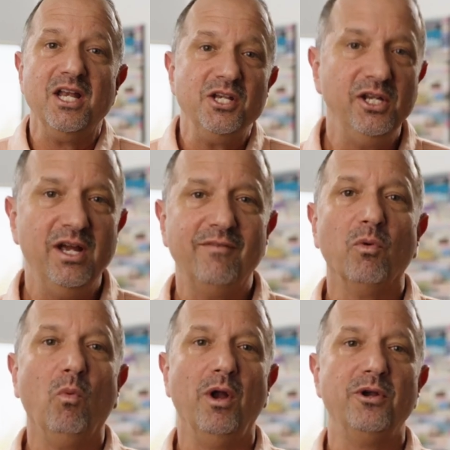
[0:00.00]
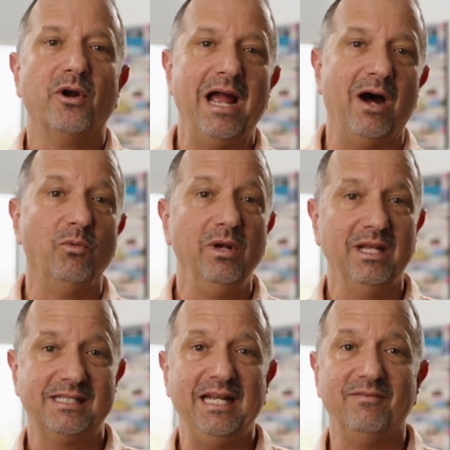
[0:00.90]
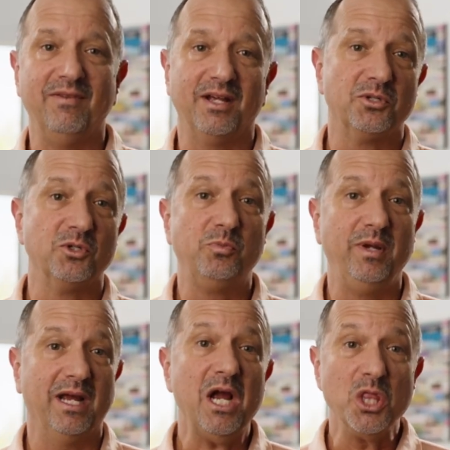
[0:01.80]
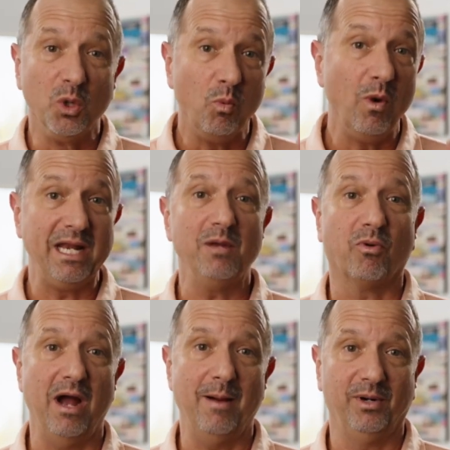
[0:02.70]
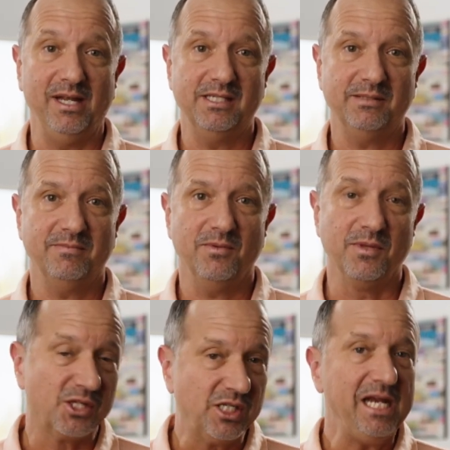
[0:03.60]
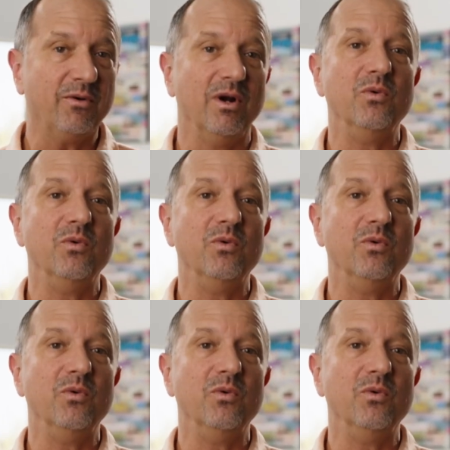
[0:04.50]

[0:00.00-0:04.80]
Do you ever wonder how real estate investors pick the winning properties? The secret